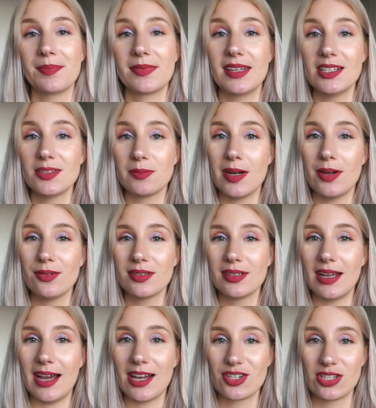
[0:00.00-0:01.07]
This round
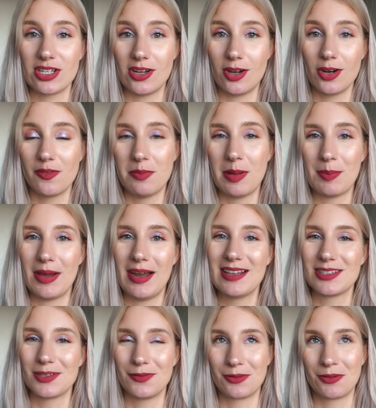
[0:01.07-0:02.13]
actually all of my
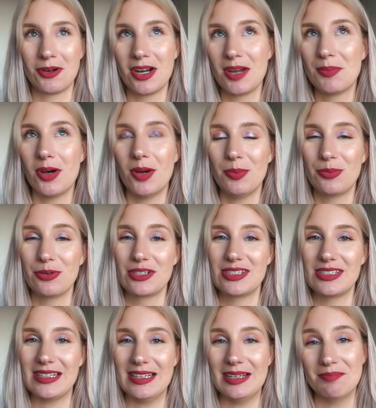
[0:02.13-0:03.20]
palettes are from Colourpop,
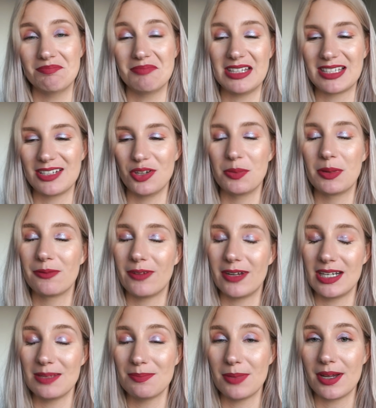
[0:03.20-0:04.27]
which is a little bit
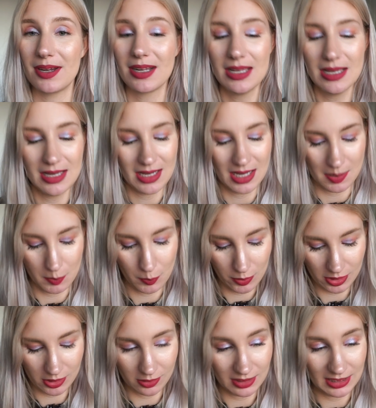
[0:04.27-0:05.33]
funny, but I've been
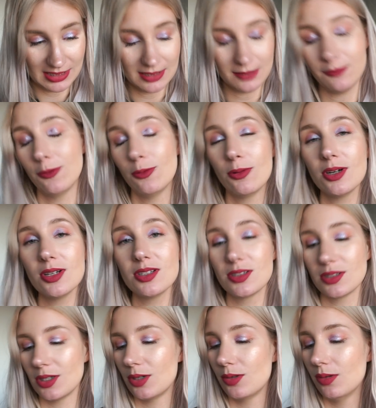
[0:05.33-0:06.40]
working on these 4.
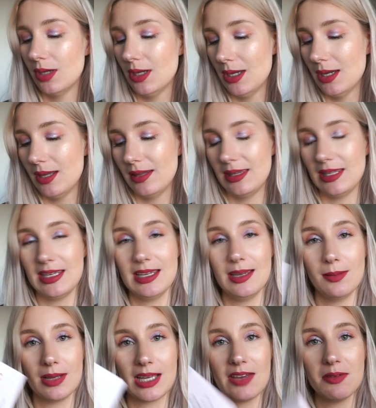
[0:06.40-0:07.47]
So the
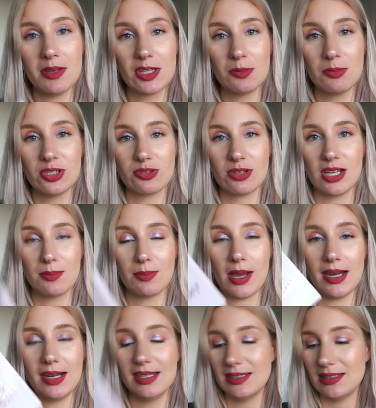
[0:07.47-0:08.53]
Give It To Me Straight
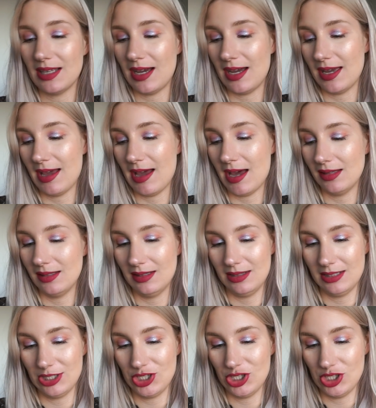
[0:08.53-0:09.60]
palette, I had
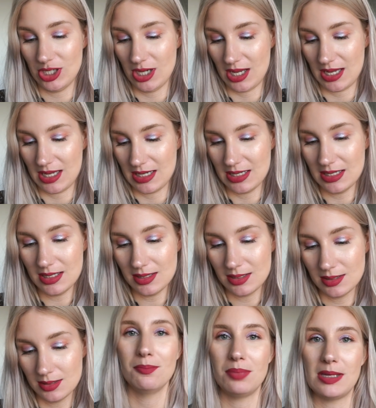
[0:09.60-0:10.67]
the shade
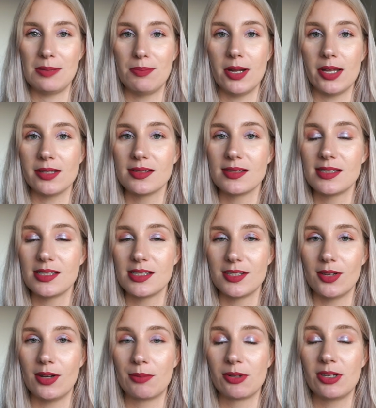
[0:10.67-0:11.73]
Be Blunt.
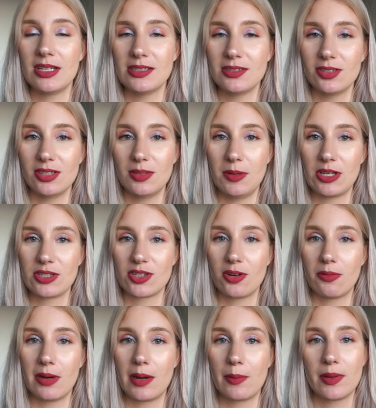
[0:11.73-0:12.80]
So I'm going to insert the picture of
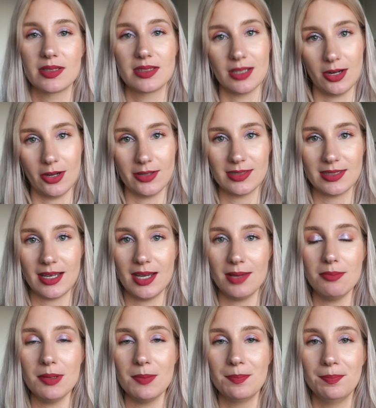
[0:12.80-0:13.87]
where I was last
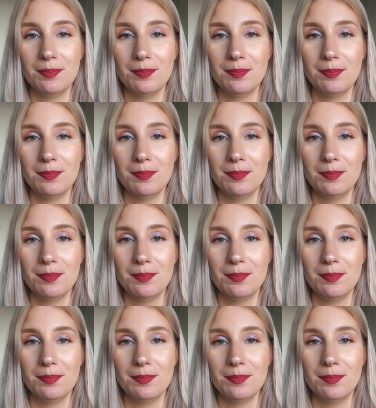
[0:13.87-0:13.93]
time.